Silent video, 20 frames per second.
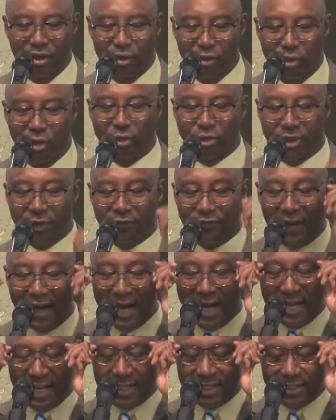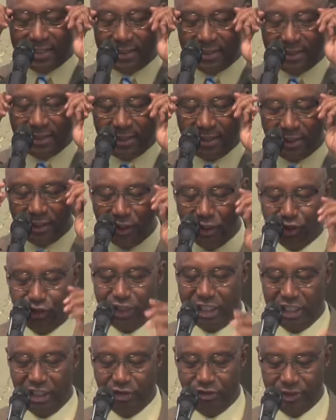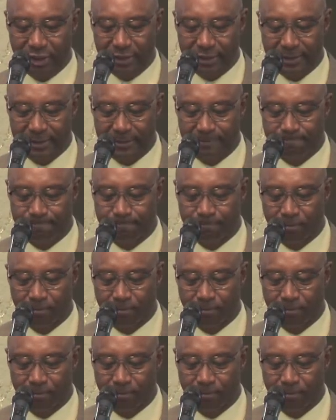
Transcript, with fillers: crucify Jesus.